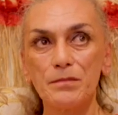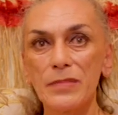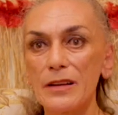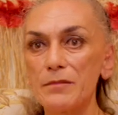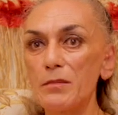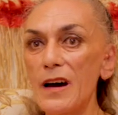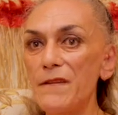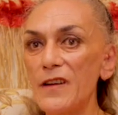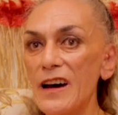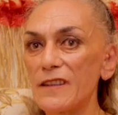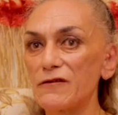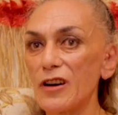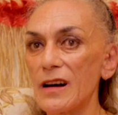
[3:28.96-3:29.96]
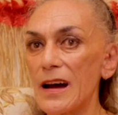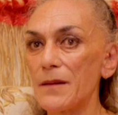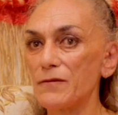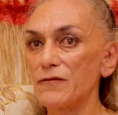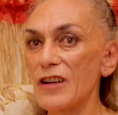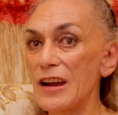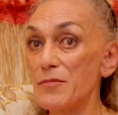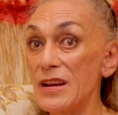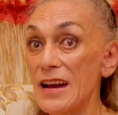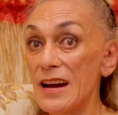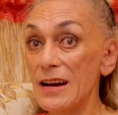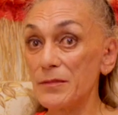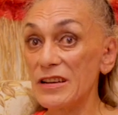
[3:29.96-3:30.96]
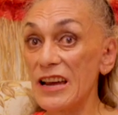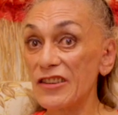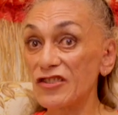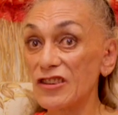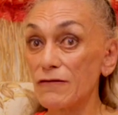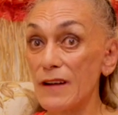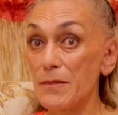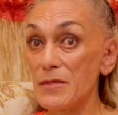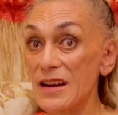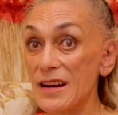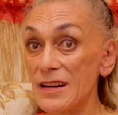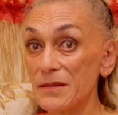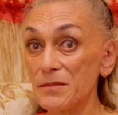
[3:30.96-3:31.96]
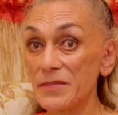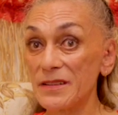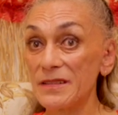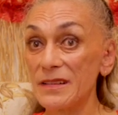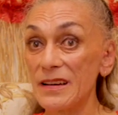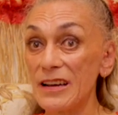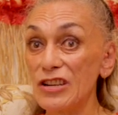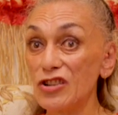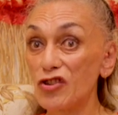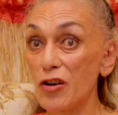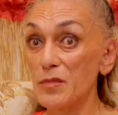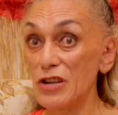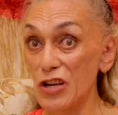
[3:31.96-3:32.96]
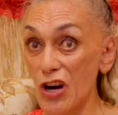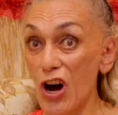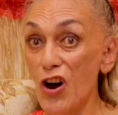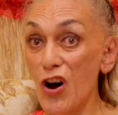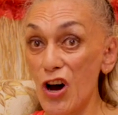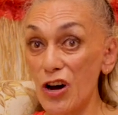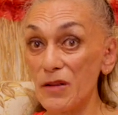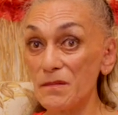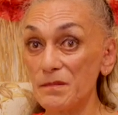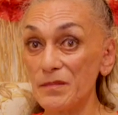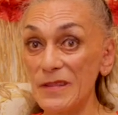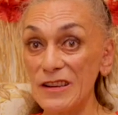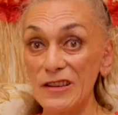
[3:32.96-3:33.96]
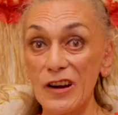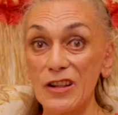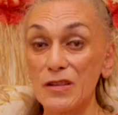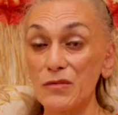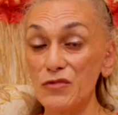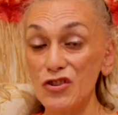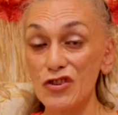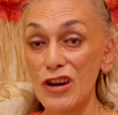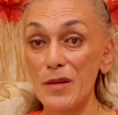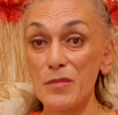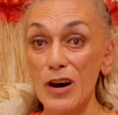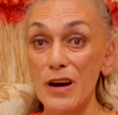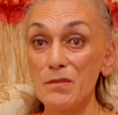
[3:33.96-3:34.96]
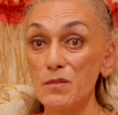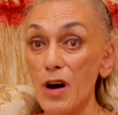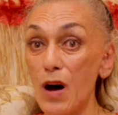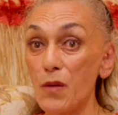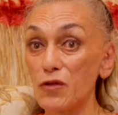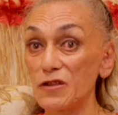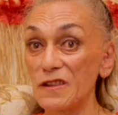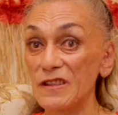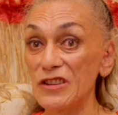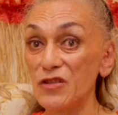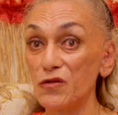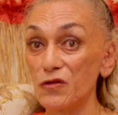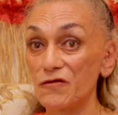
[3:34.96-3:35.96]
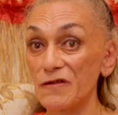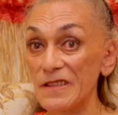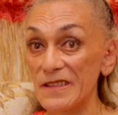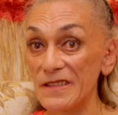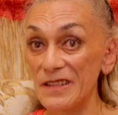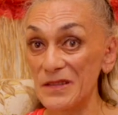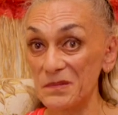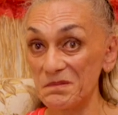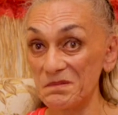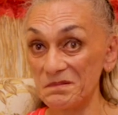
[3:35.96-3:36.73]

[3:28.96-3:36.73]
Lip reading: But my father rang me up. He actually rang me up, and he told me to go home. And he goes, when you come home, I want to see you all dressed up.